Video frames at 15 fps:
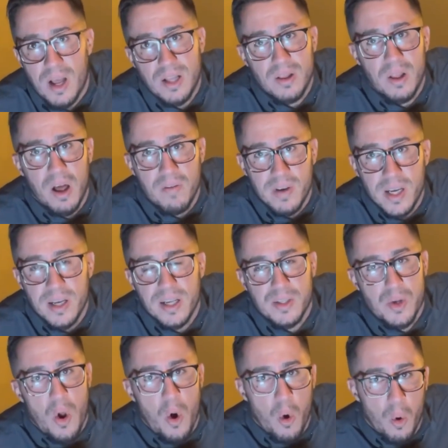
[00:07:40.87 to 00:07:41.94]
I love it. It's
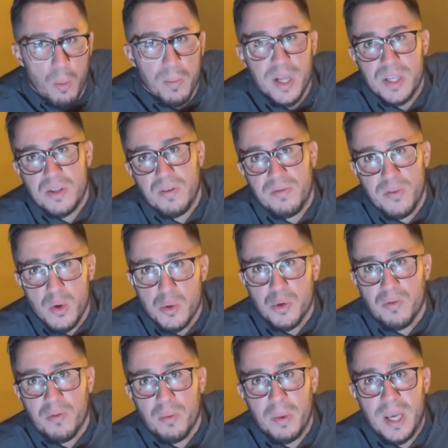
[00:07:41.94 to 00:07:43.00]
home. It's the future
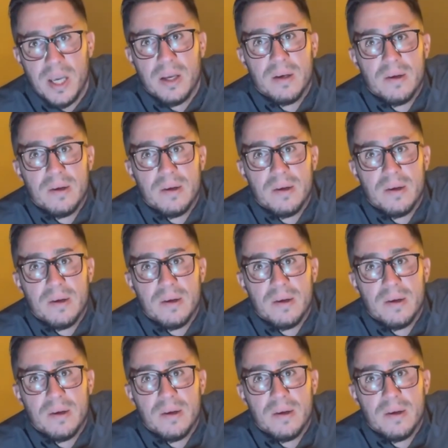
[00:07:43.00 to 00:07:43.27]
for me,